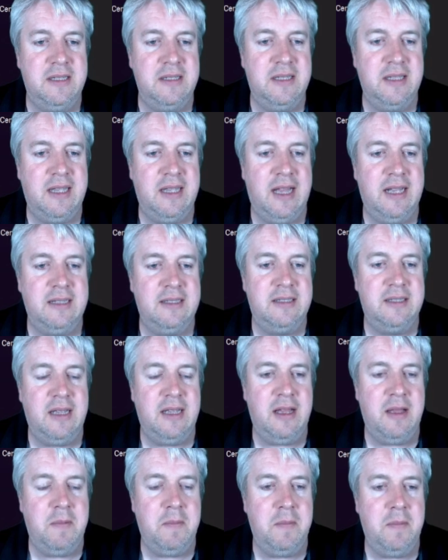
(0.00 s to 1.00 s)
into
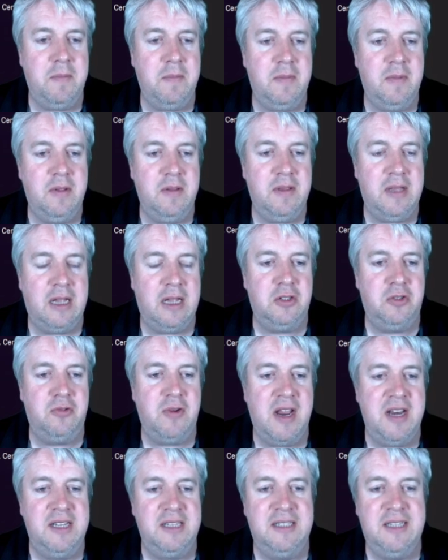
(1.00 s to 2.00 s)
that
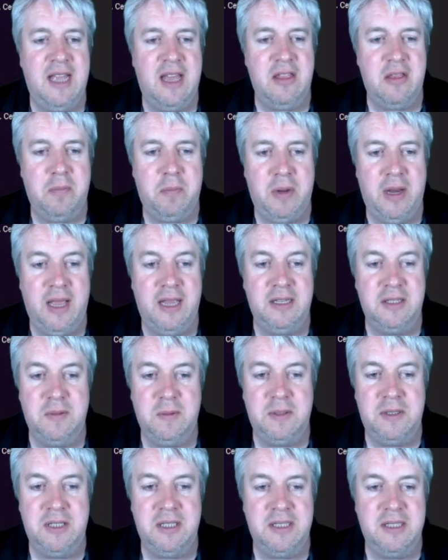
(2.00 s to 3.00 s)
dreaded 10th place,
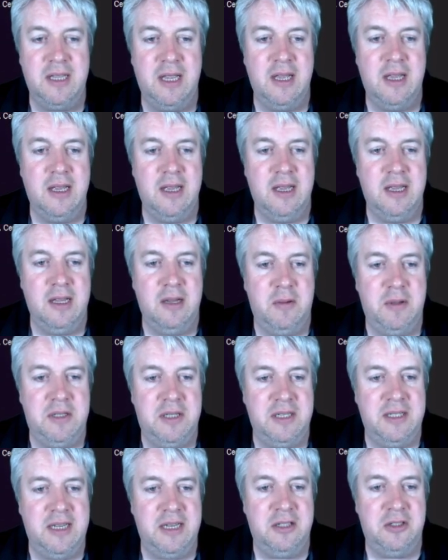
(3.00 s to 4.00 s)
which
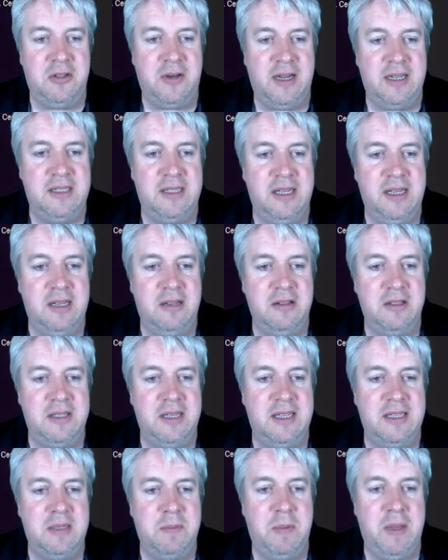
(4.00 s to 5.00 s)
is interesting
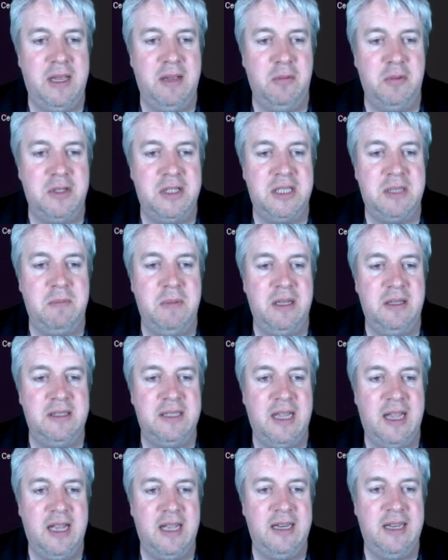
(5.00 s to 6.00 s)
because it was
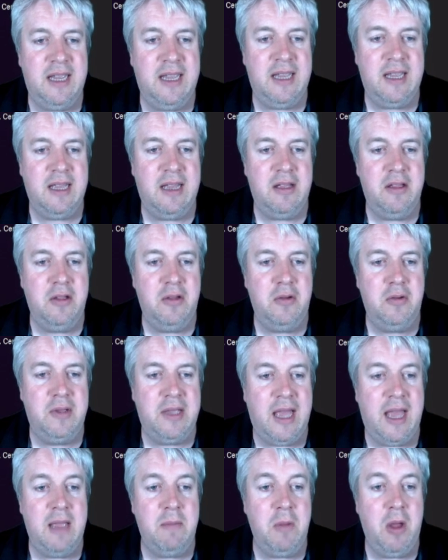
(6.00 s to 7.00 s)
Smiltani who
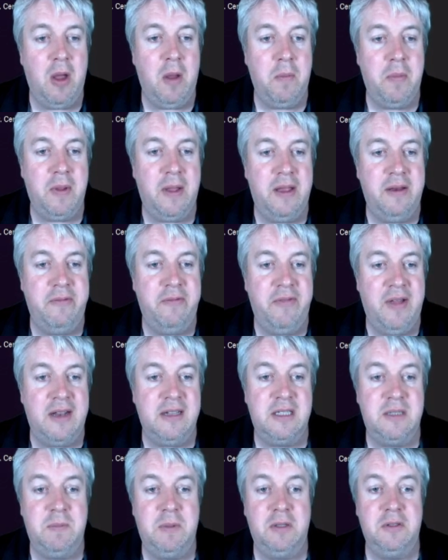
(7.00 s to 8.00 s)
came up, and
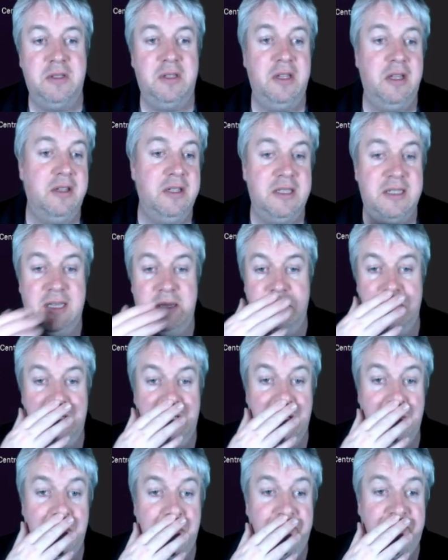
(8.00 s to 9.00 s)
Ventspils and the other teams
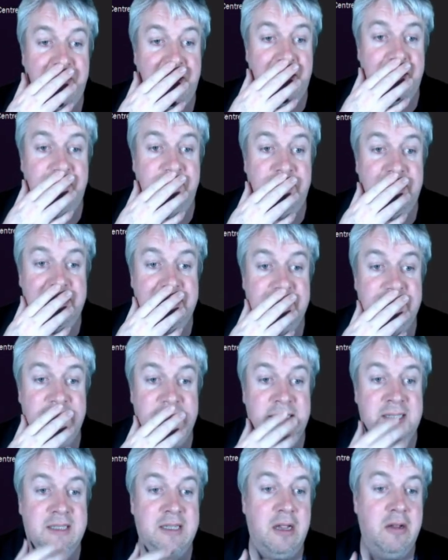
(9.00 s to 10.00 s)
have come up fairly
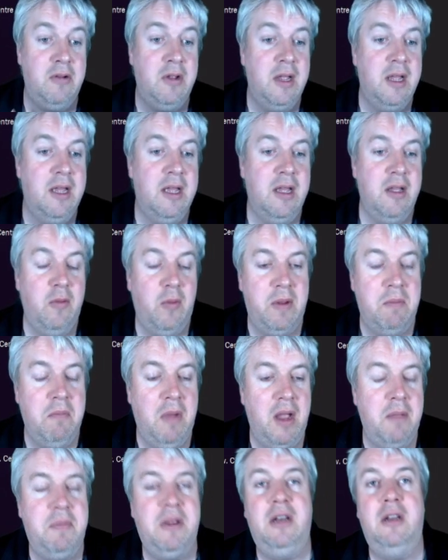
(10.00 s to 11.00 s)
recently. So we
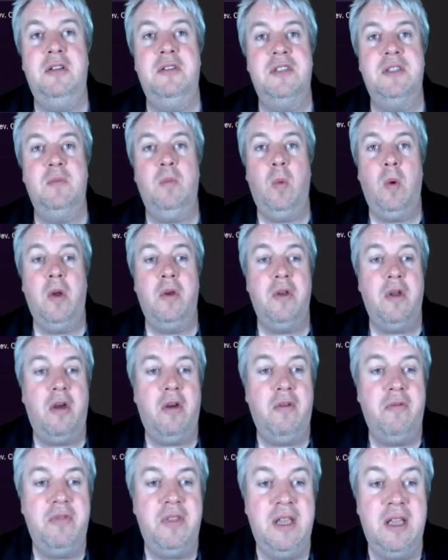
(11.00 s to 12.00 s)
might be losing one
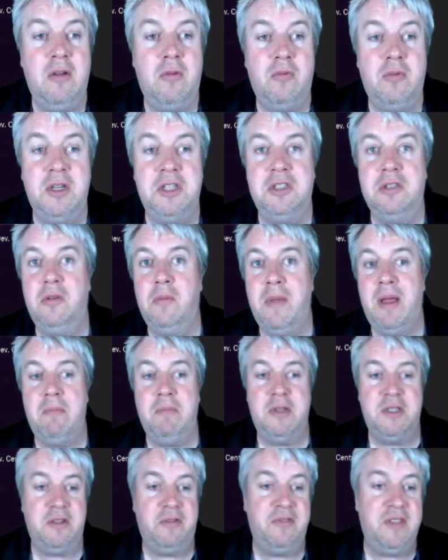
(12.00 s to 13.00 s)
of the original
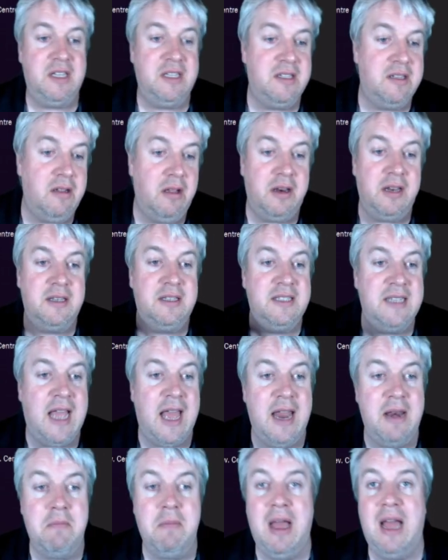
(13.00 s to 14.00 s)
members of this kind of
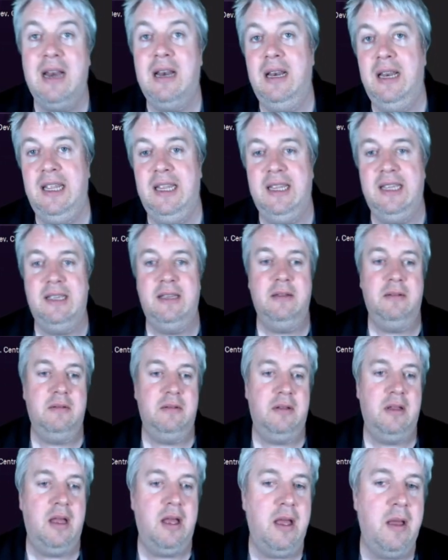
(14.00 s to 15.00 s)
10-man league,